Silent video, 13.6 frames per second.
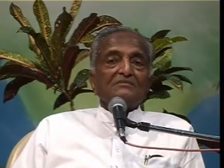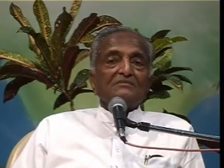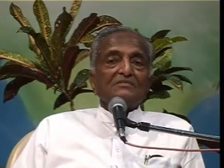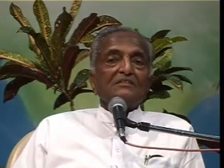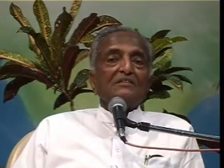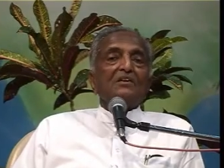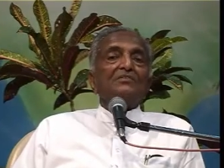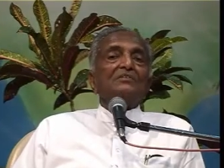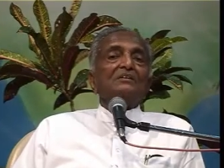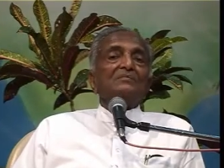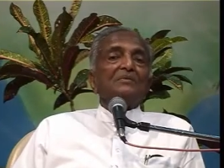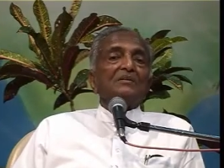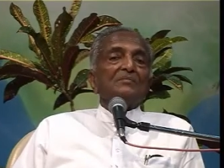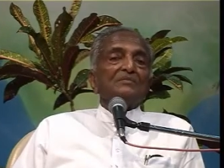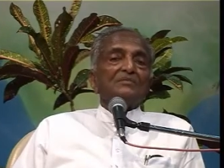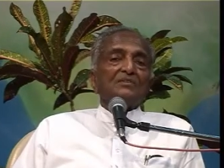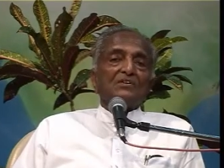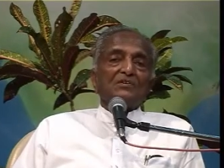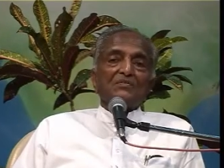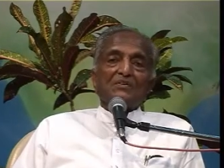without the
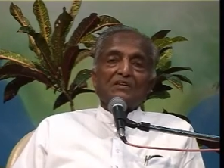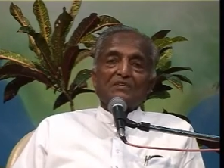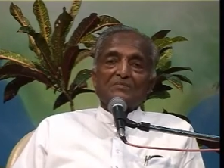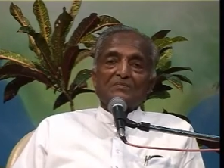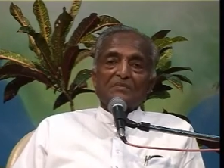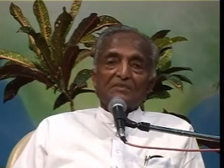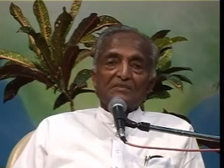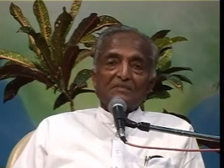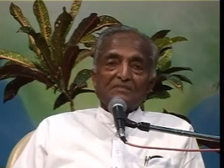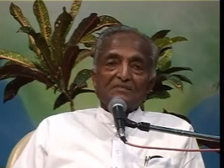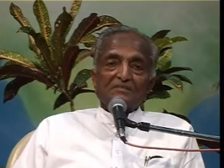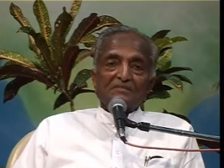permission of her husband.